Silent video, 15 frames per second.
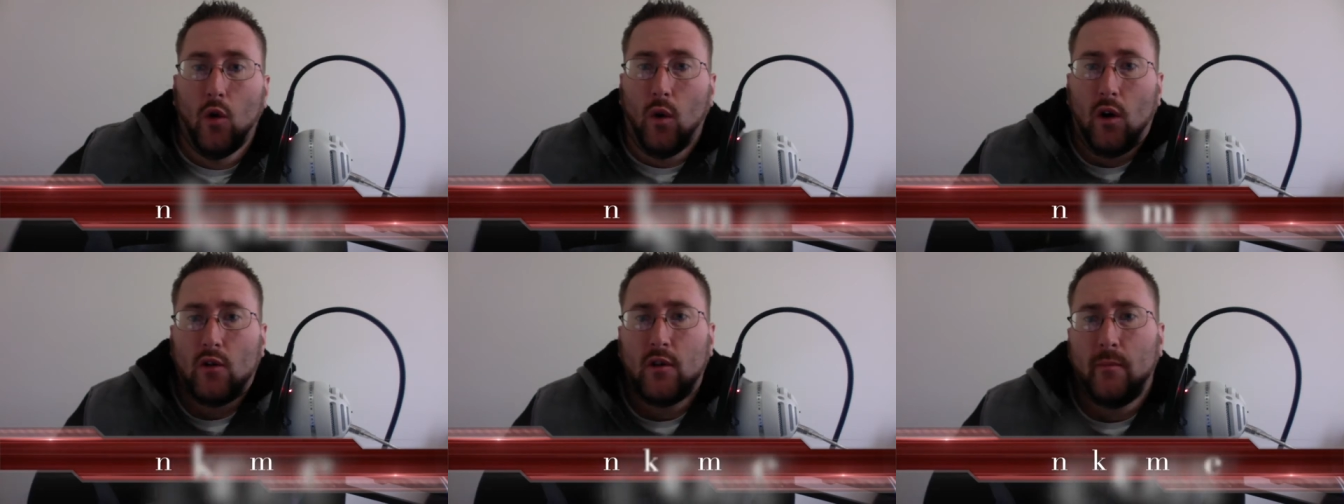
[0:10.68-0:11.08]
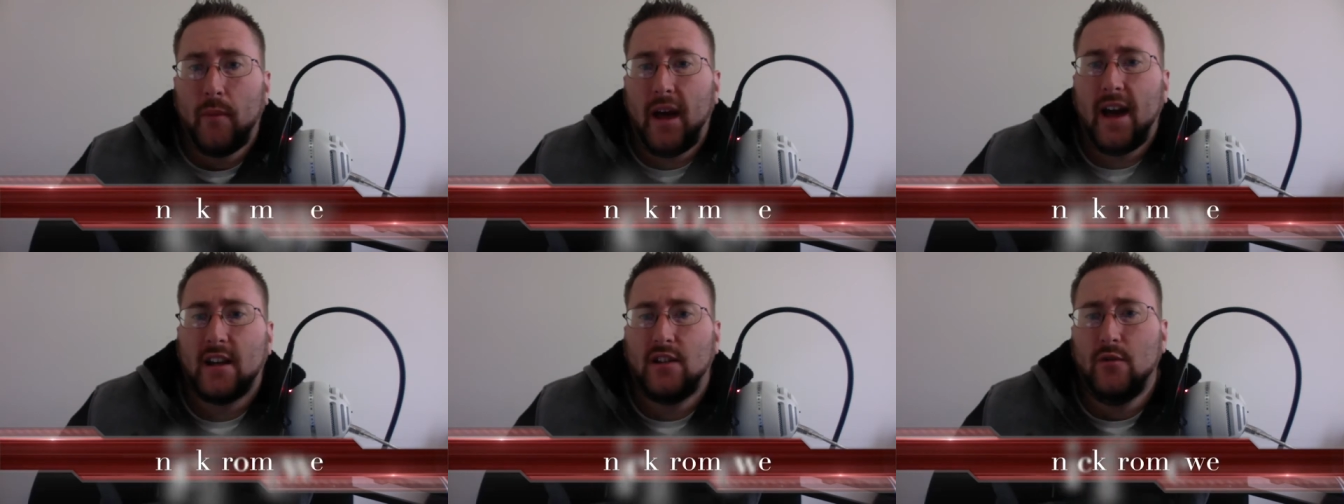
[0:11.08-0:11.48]
Welcome
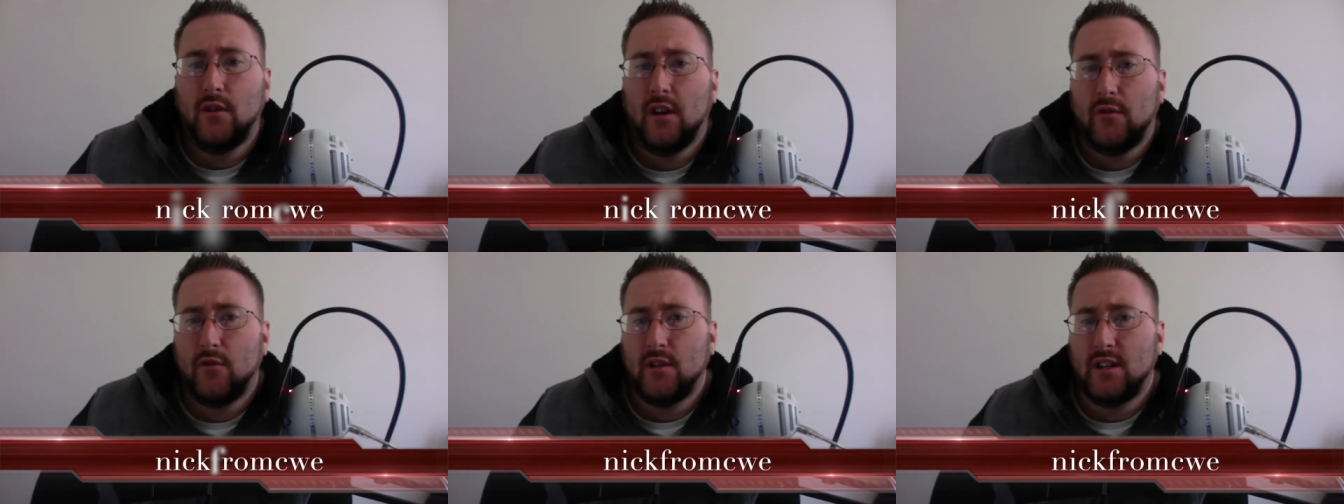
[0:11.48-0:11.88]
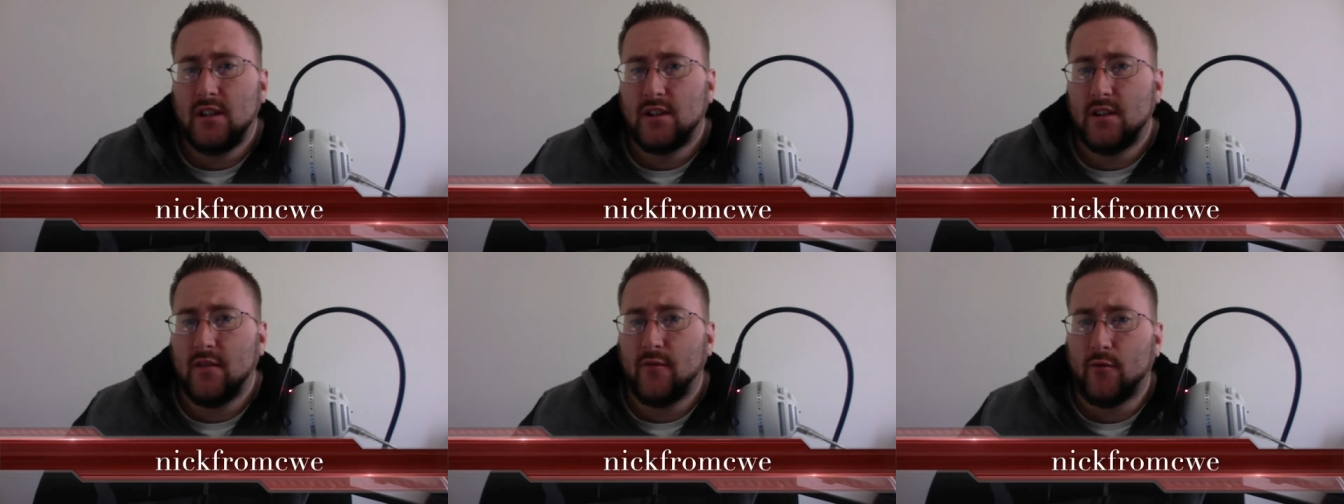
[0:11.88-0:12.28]
back to another
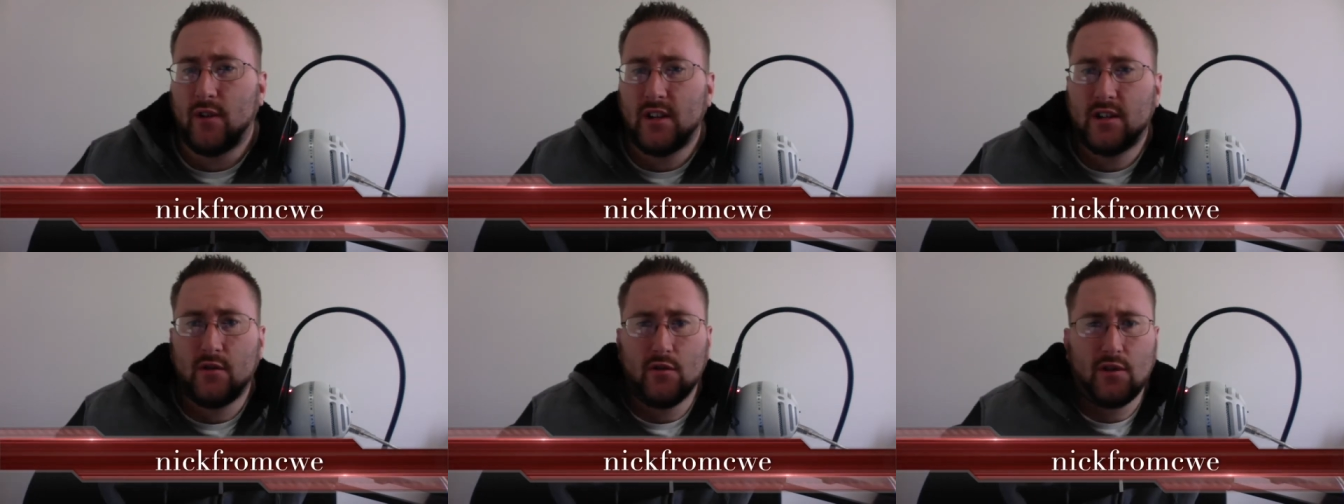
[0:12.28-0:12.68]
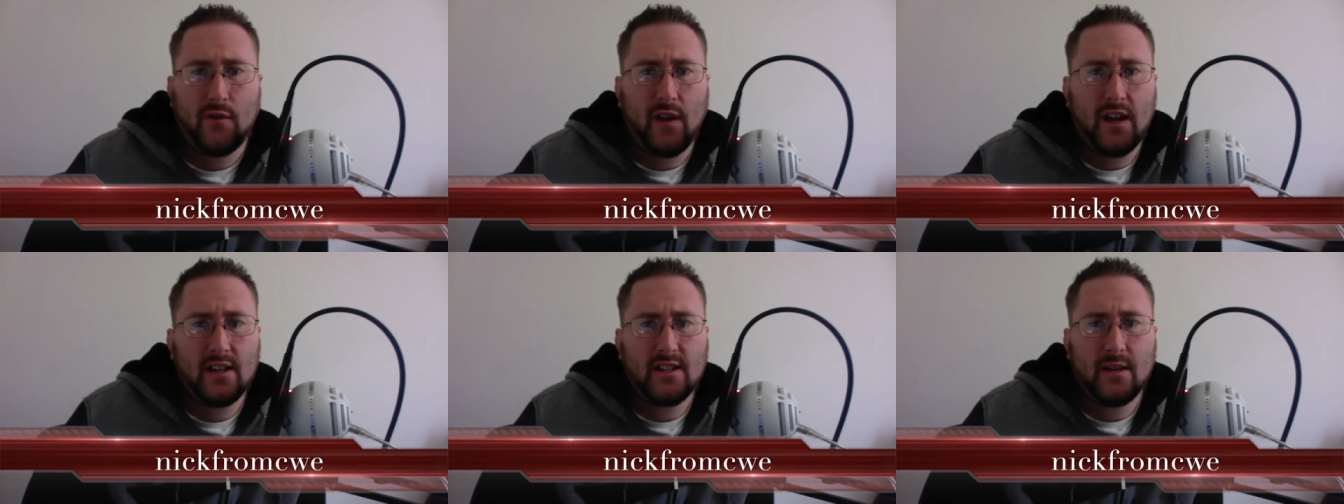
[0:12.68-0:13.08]
edition of Research
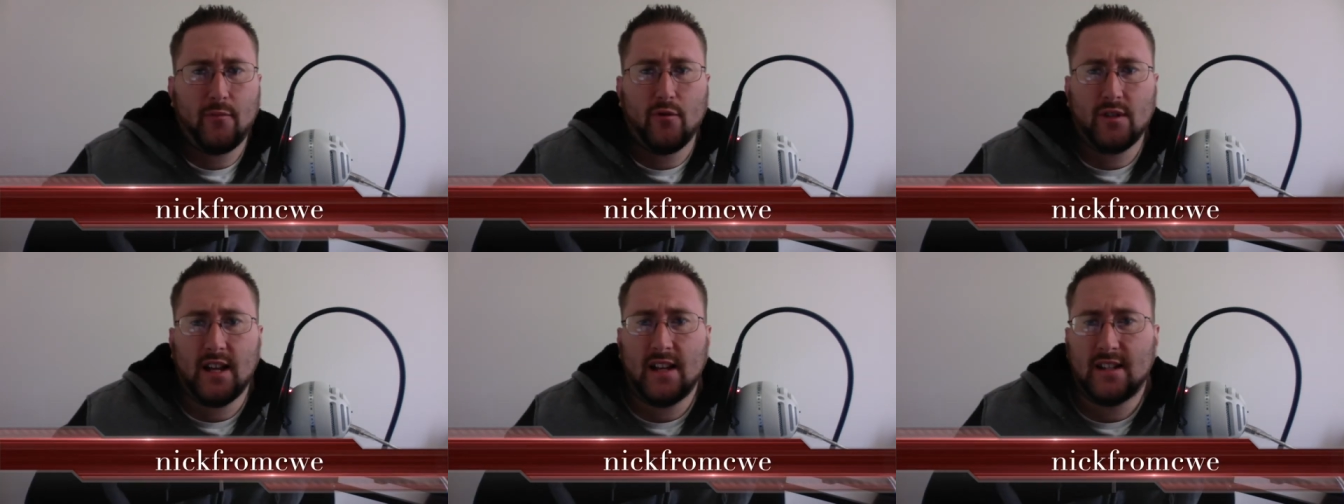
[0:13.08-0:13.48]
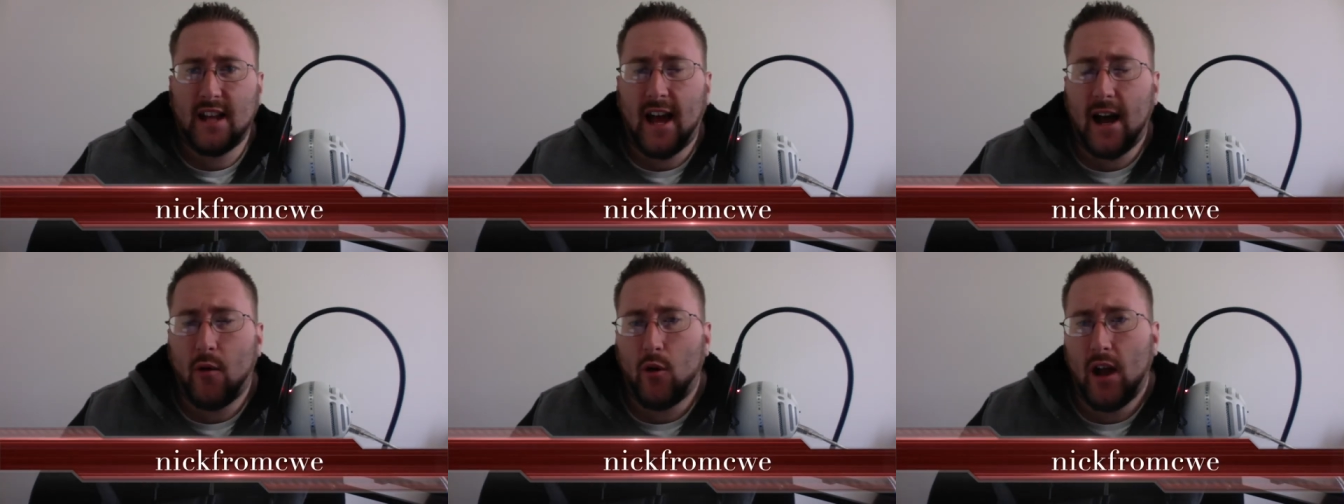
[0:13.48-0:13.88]
Fantasy Presents
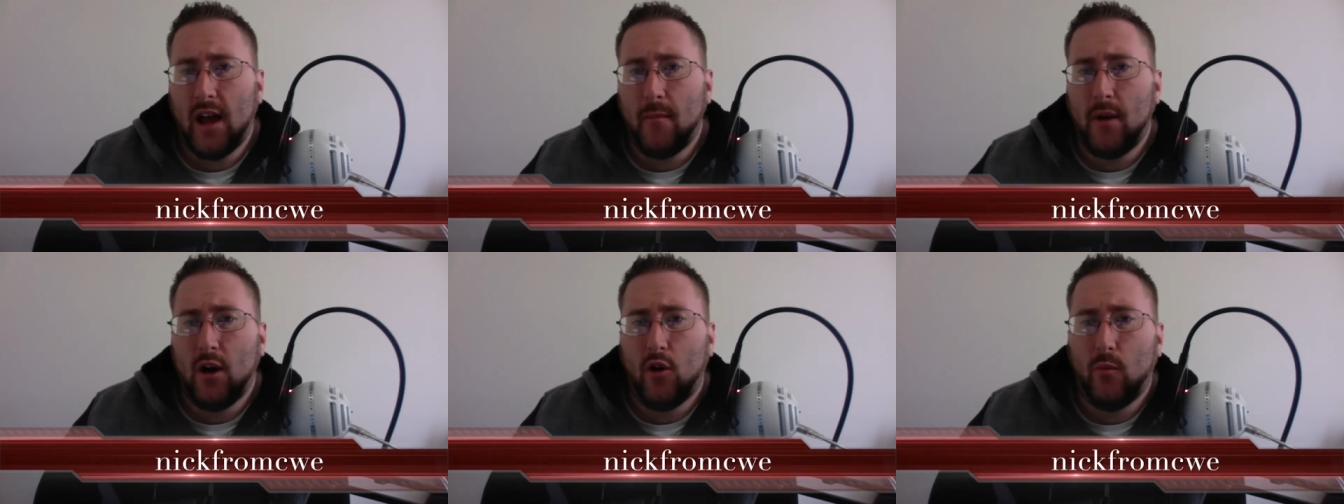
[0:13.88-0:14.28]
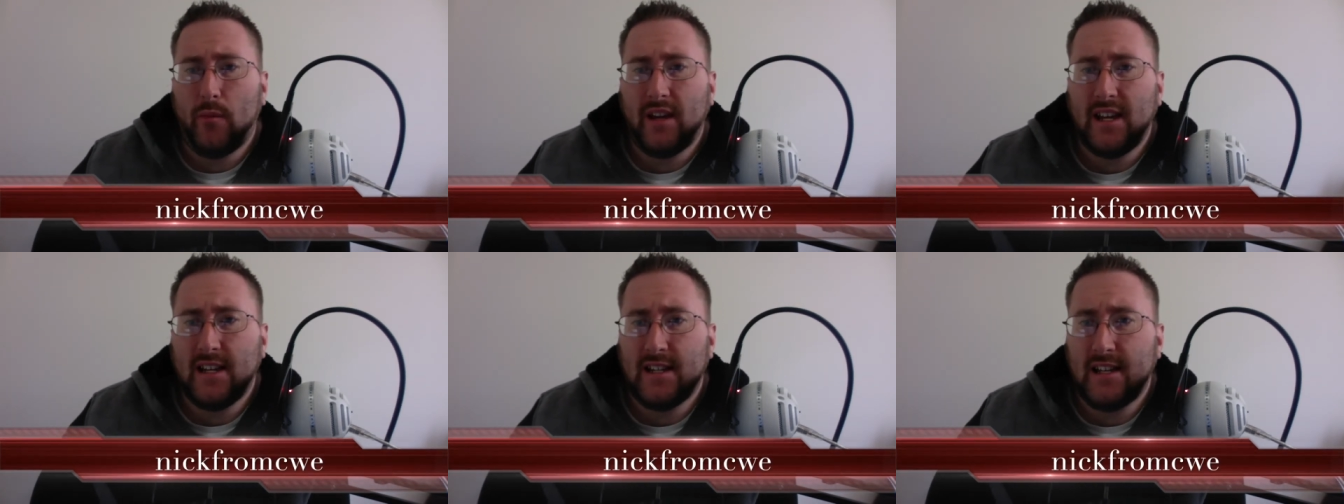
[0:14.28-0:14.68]
Our
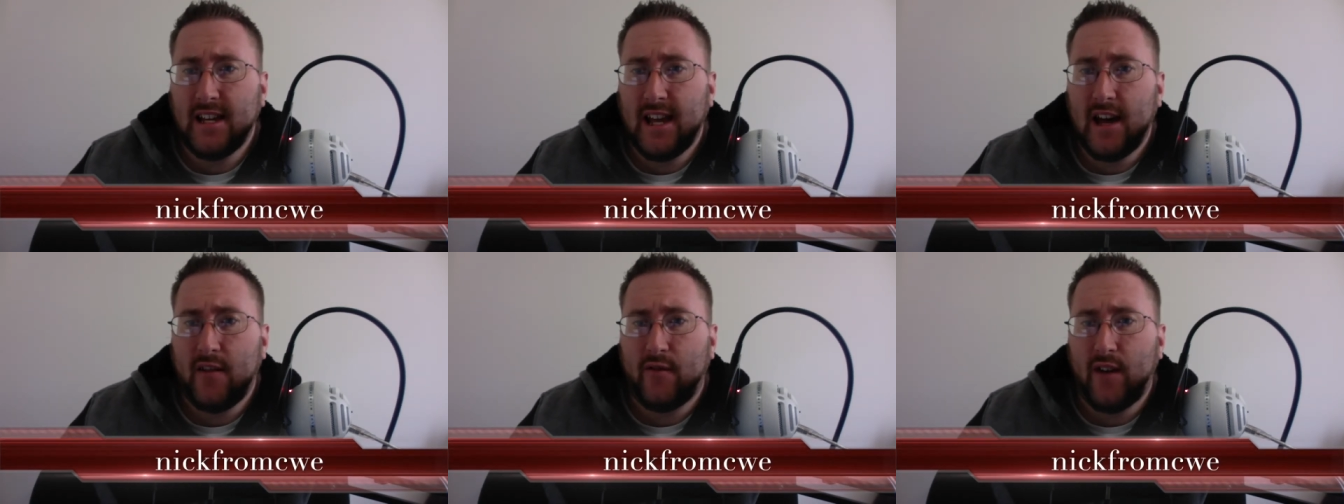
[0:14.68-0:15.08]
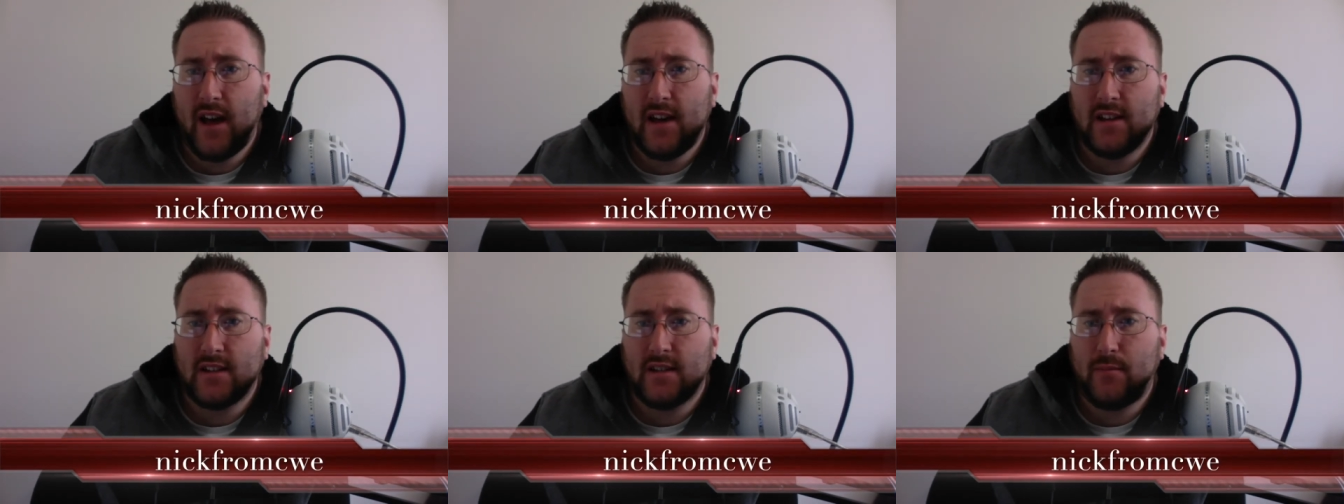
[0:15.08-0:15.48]
MLB
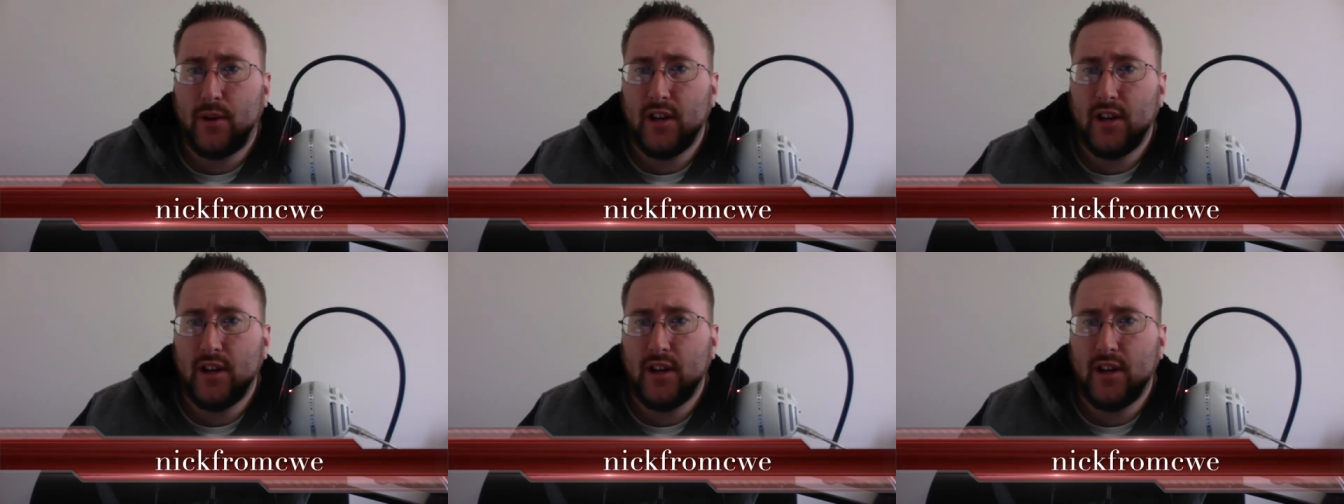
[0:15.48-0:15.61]
DFS